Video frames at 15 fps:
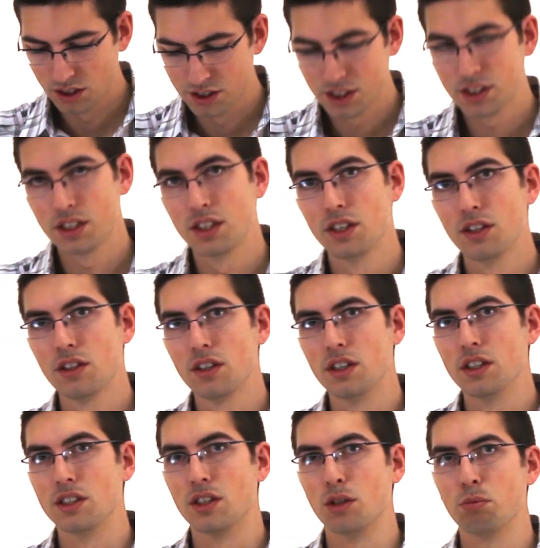This here
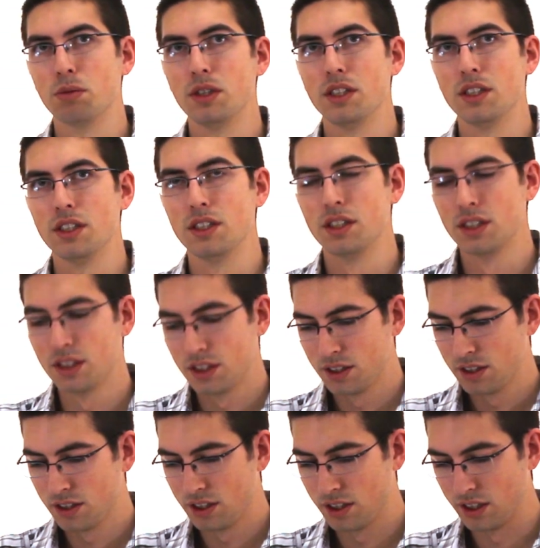is our PTZ
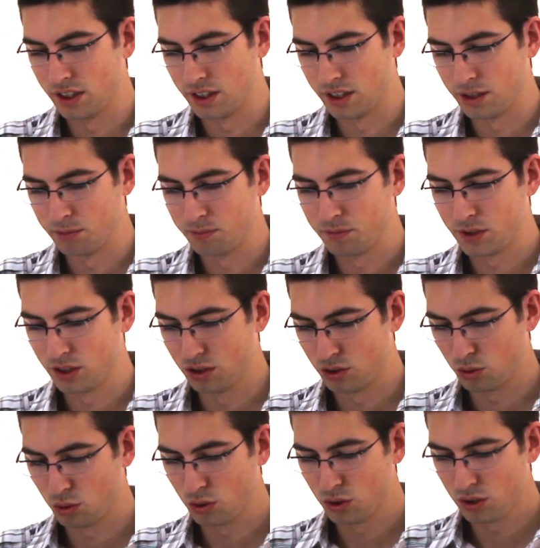
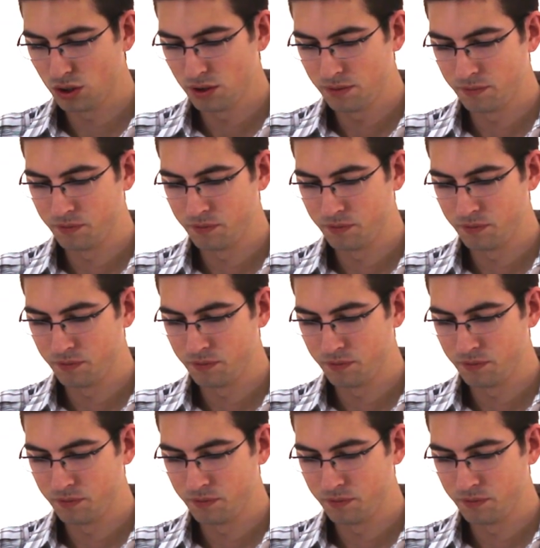controller.